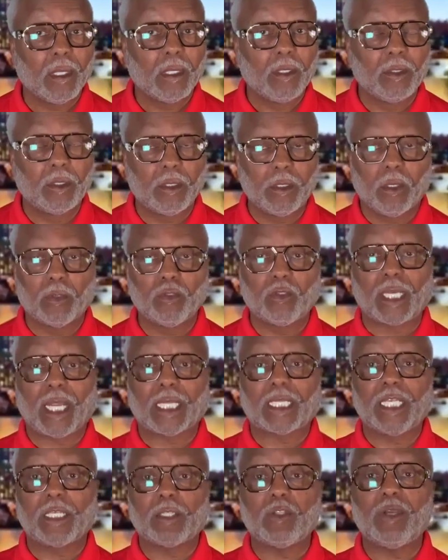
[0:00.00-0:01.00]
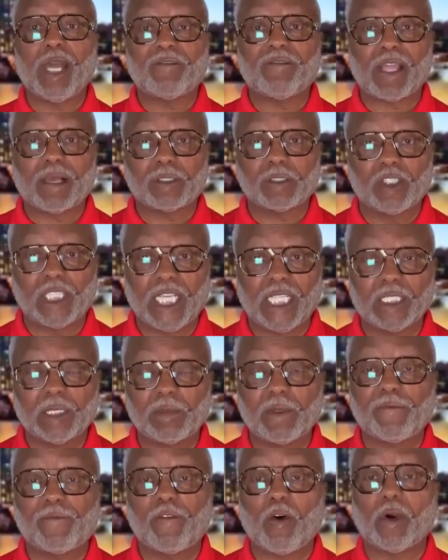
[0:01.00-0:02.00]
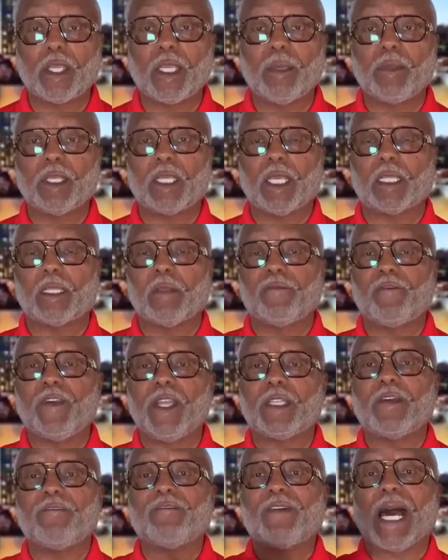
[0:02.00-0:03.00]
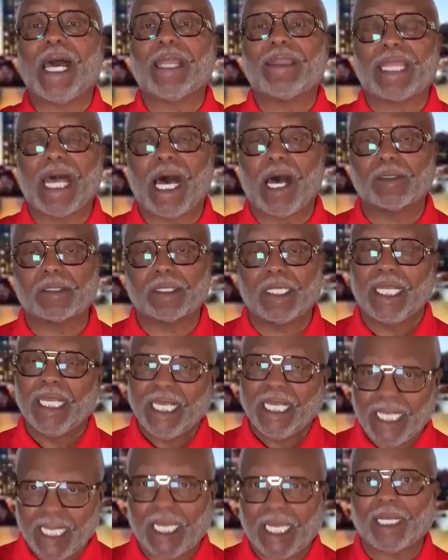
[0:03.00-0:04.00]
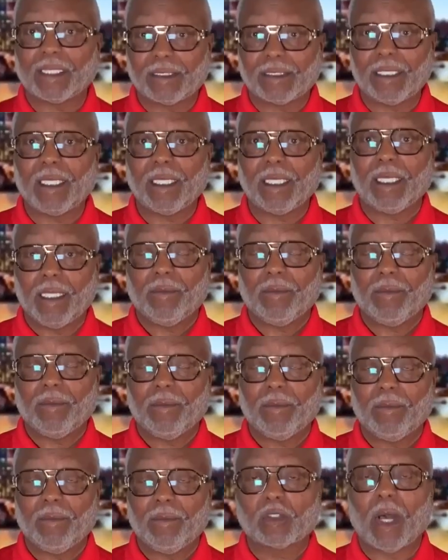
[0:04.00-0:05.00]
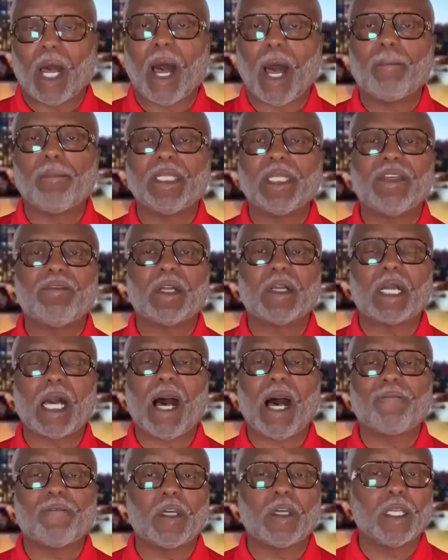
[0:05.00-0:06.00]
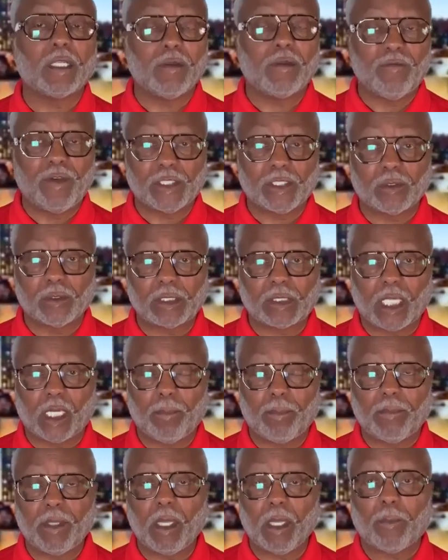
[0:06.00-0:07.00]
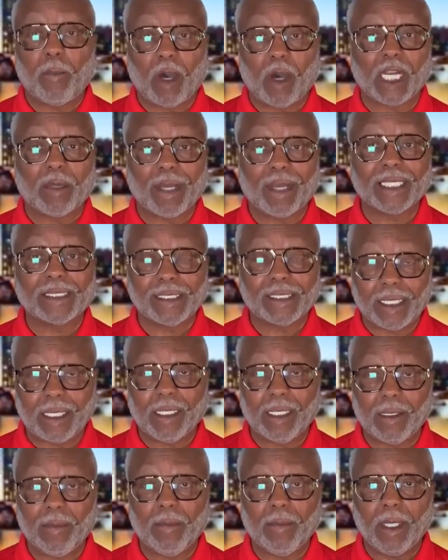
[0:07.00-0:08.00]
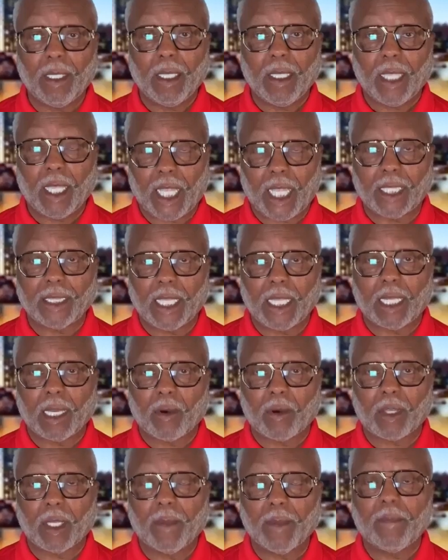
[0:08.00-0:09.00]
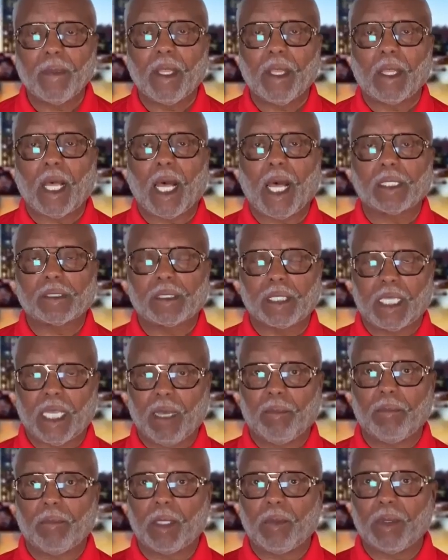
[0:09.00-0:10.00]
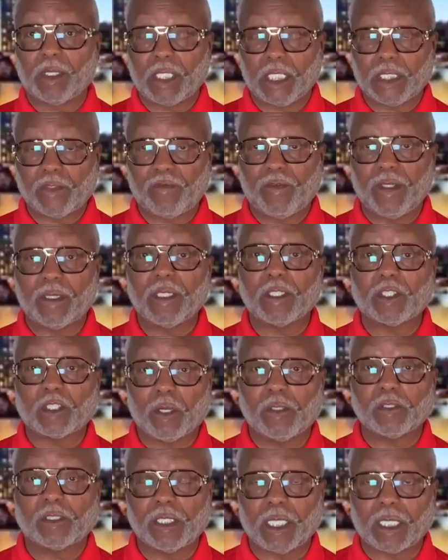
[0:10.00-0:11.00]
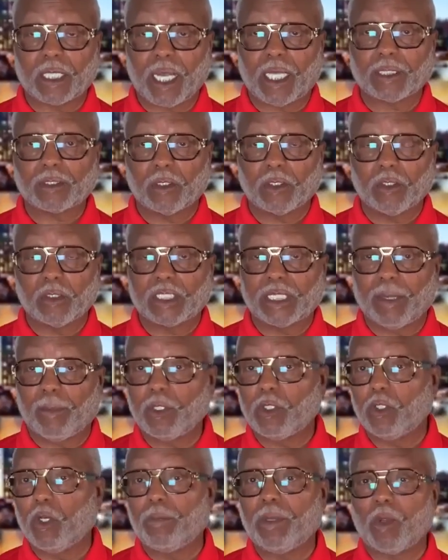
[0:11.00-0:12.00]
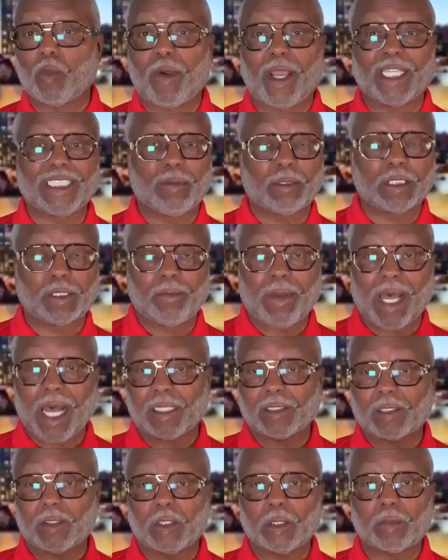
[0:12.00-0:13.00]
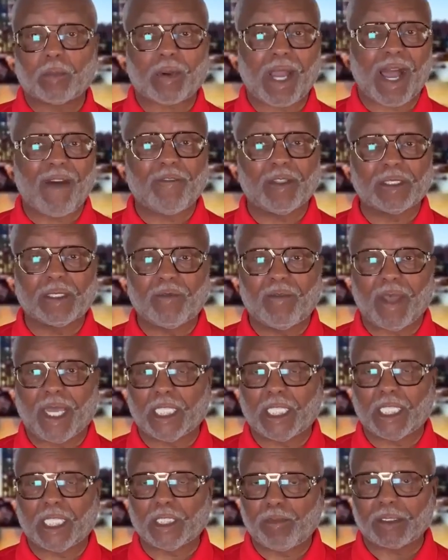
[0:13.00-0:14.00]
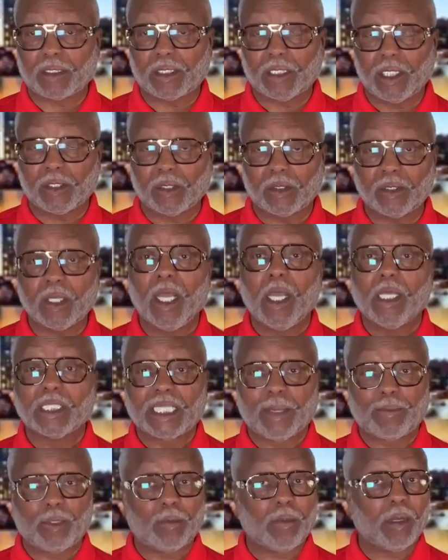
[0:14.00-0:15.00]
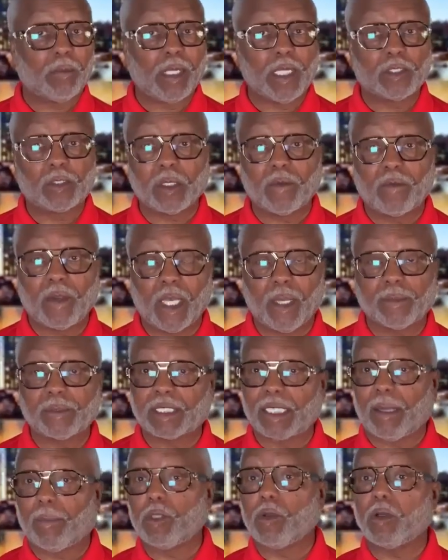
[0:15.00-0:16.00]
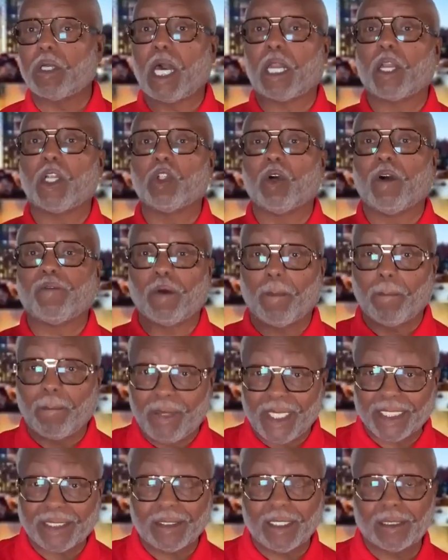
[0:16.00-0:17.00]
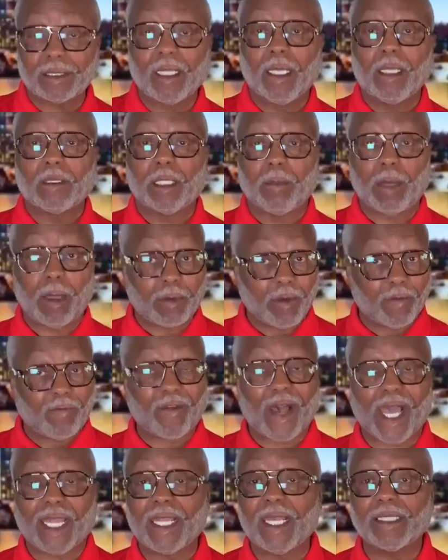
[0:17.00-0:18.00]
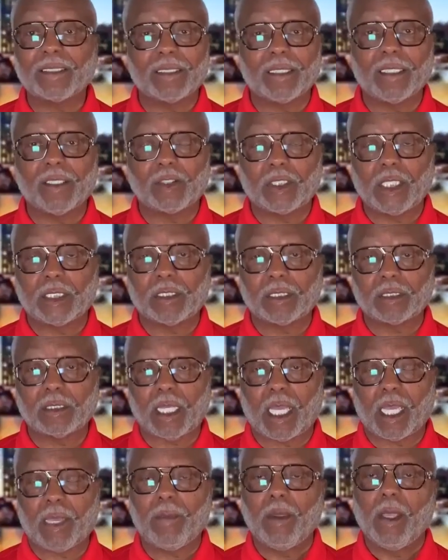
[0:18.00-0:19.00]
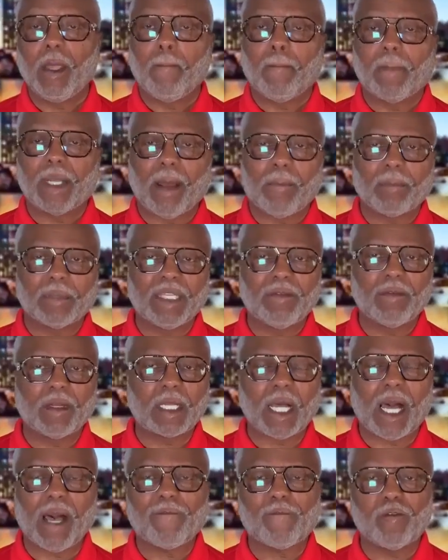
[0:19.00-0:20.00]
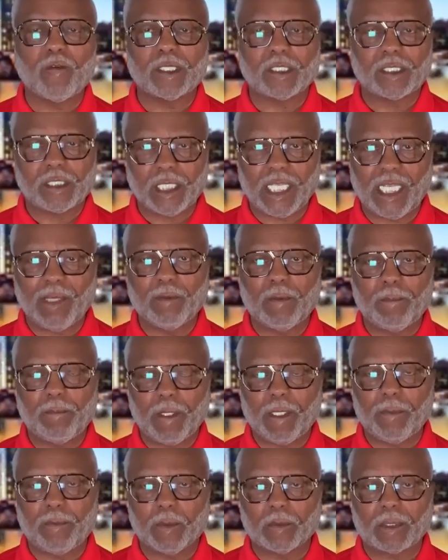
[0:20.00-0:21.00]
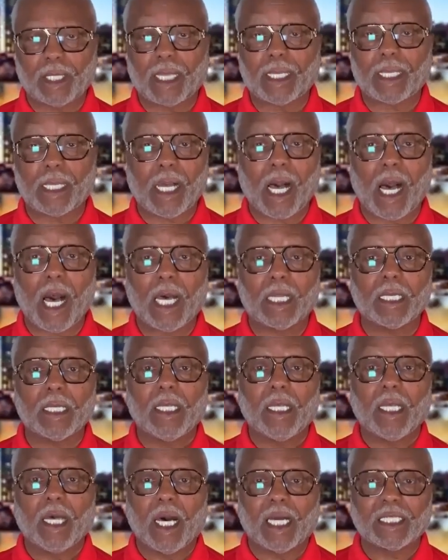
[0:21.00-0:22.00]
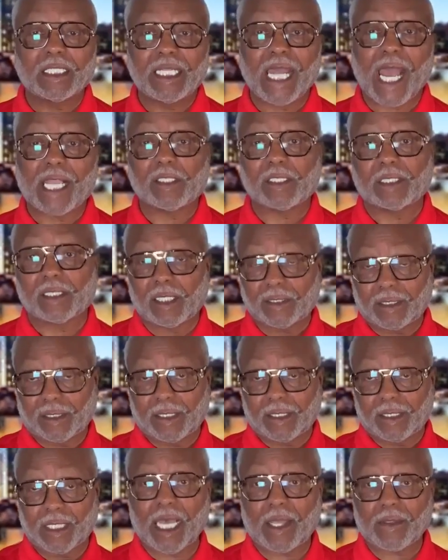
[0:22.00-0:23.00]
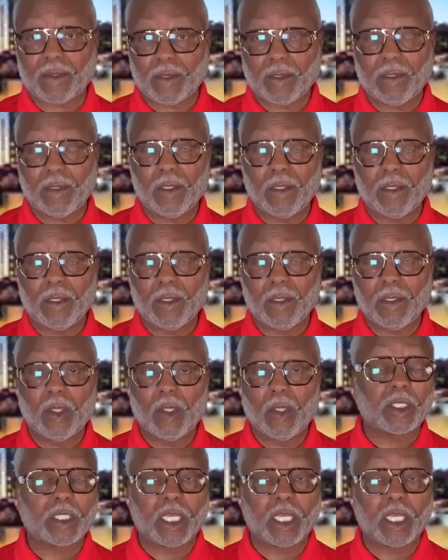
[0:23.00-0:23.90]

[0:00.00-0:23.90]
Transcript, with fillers: You, you know, you got to get you have to, Jesus before he began to feed the five thousand. He got a team. So I'm believing God for individuals that'll be a part of my team in that area uh, to help me with these 50 churches that God's going to do. Some of you will be raised up as apostles, prophets, evangelists, pastors, teachers. Some of you will be ministry of help. Some of you got anointed for business to be able to finance it in Jesus' name. But I'm believing God for a team of people that God attaches us together to work